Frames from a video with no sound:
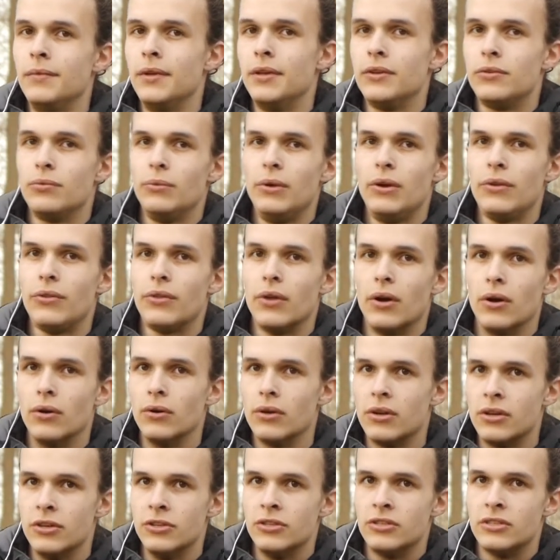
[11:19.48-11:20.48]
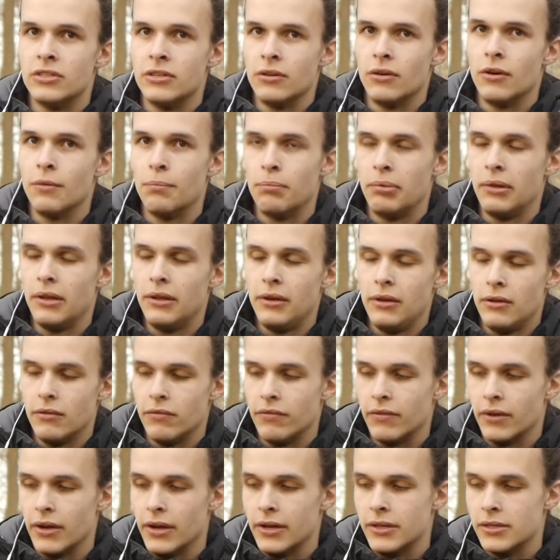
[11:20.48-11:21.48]
It's weird though, because there are plenty
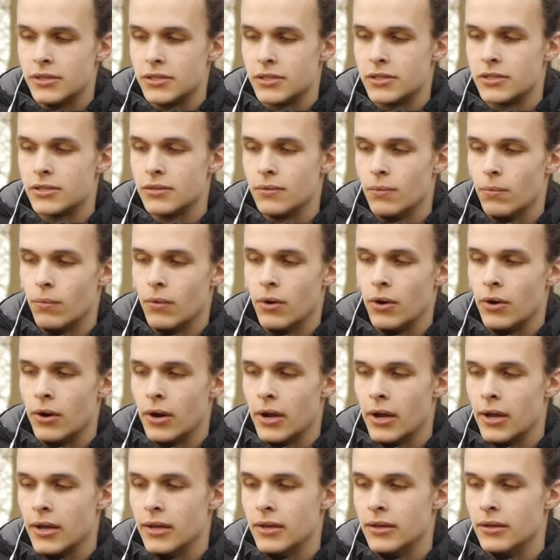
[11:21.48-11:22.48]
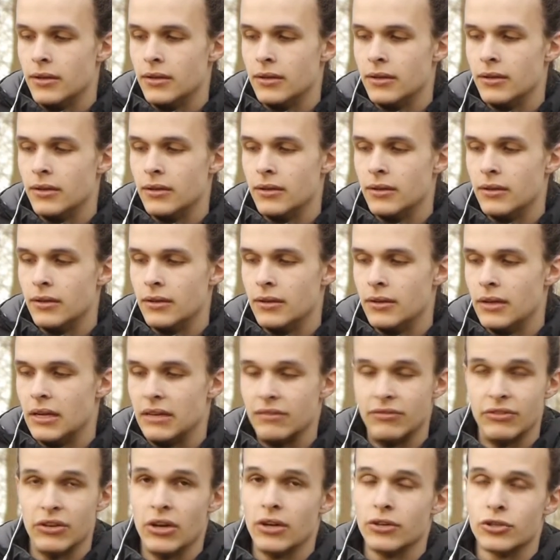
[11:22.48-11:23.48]
of nights where I
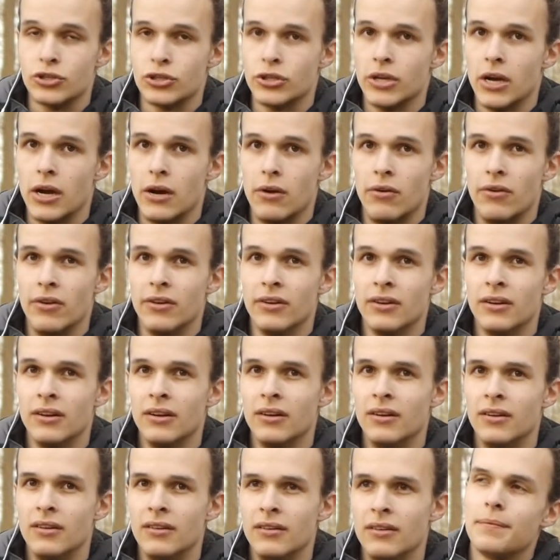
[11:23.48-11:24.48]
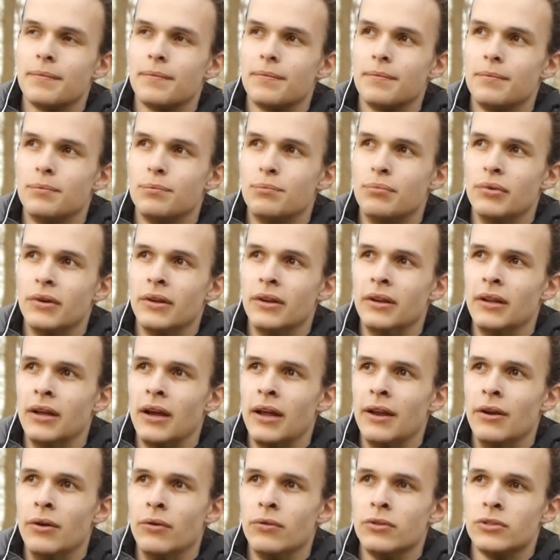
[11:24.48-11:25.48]
have not showered. But
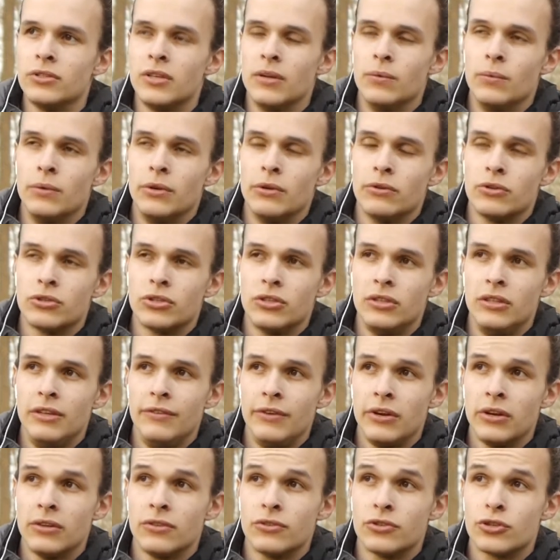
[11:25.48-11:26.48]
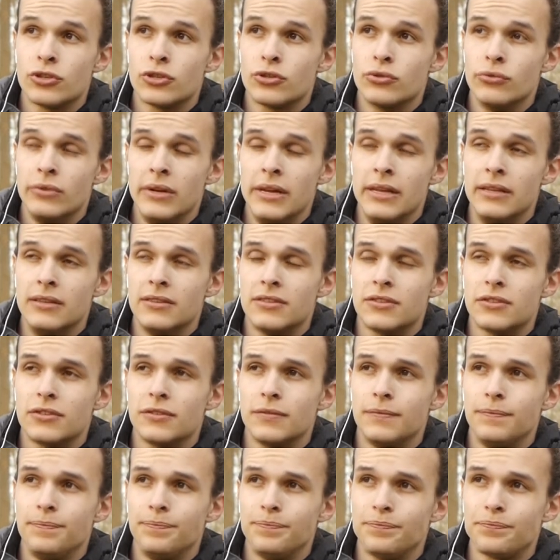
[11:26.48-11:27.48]
I noticed that when you're living on the streets,